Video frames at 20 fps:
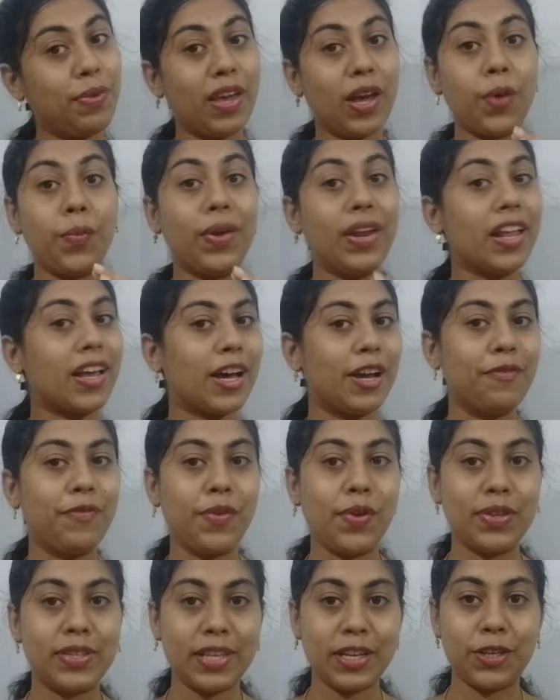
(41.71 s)
a very
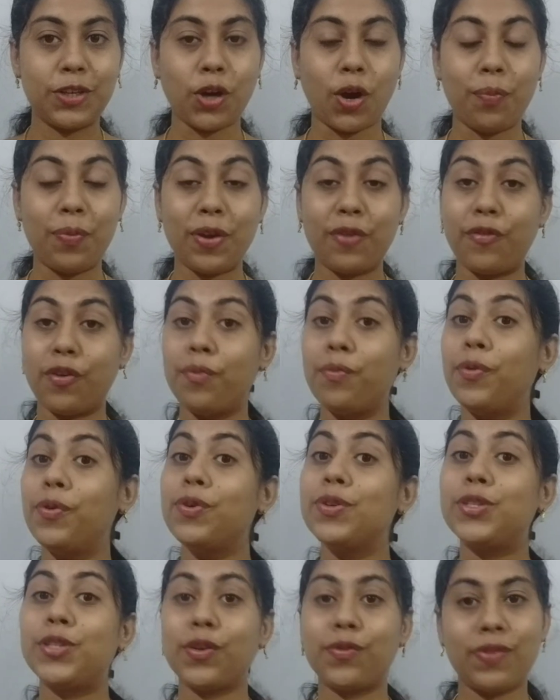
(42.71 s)
confusing topic for
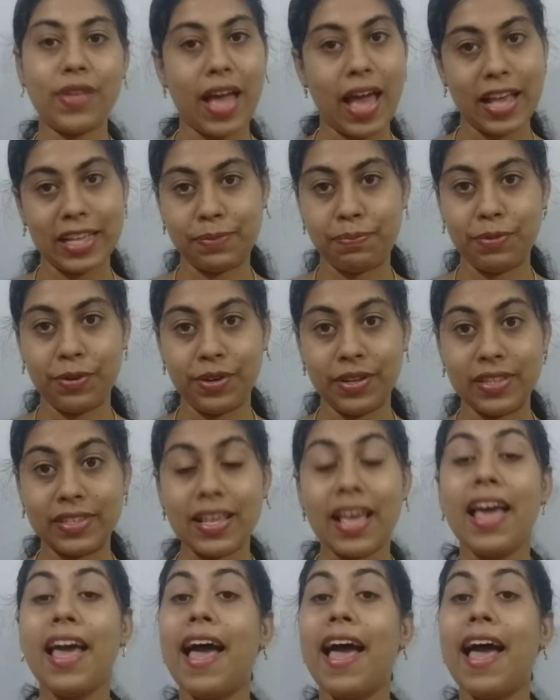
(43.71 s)
most of the aspirants,